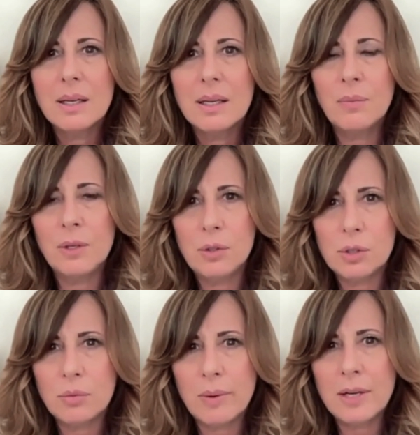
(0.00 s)
And when you
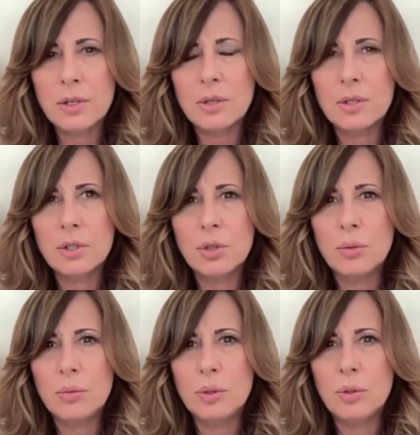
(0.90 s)
surrender
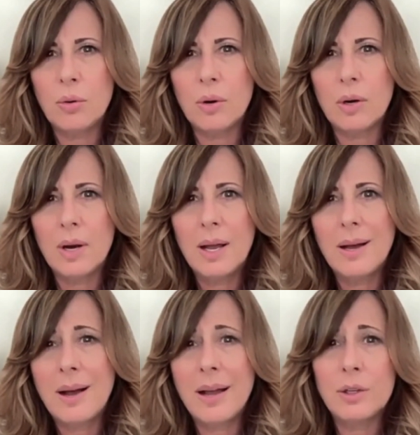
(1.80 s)
to your
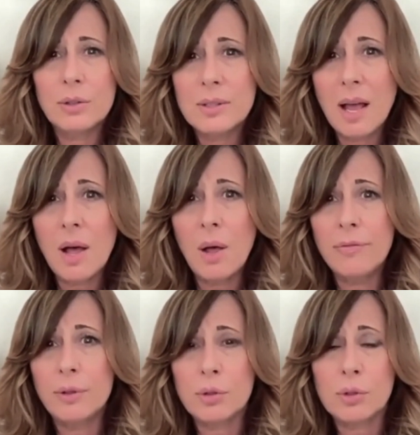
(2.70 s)
higher
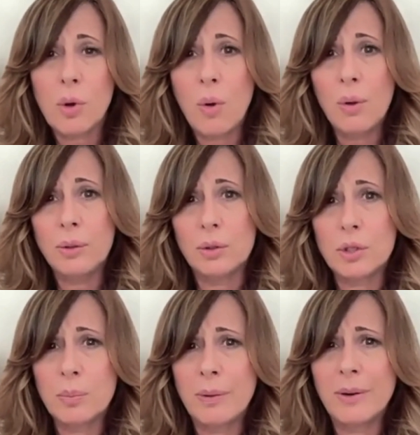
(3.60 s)
self, your soul, your
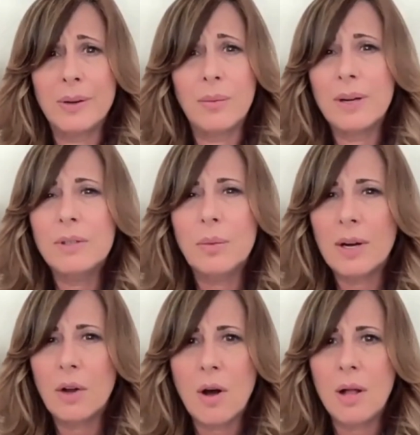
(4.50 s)
spirit, whatever you want
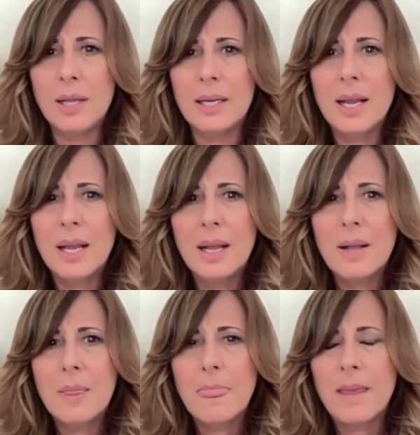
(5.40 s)
to call it,
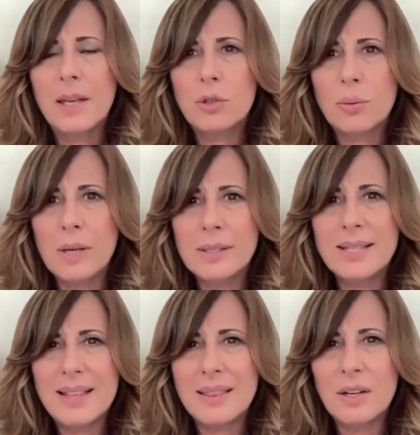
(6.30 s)
and trust
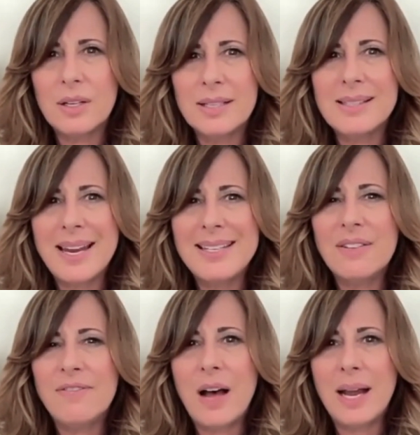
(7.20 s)
that there is a
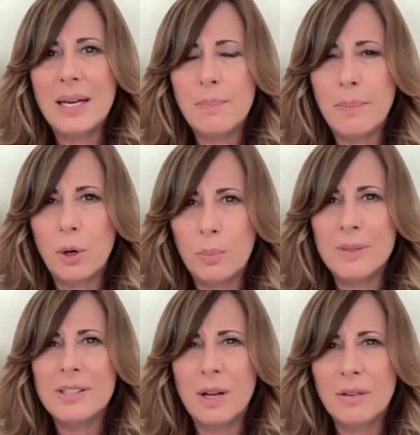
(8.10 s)
divine
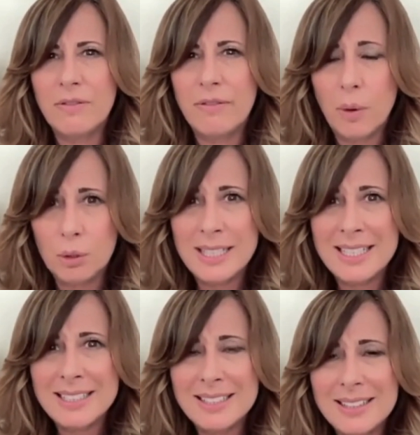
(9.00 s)
purpose
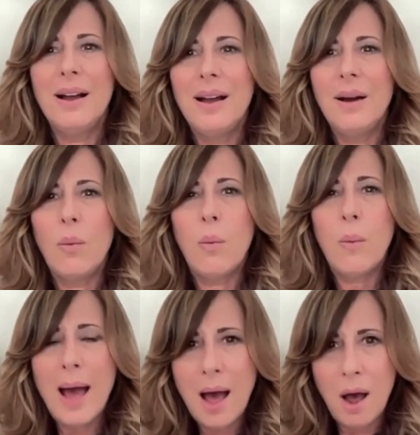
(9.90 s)
unfolding,
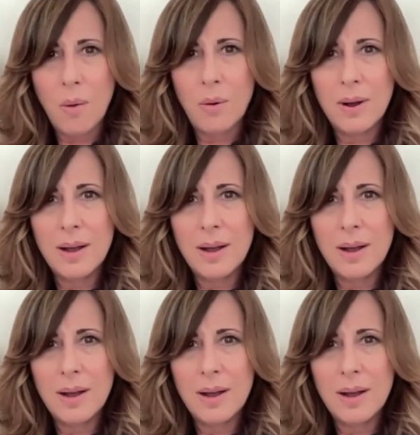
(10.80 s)
wow,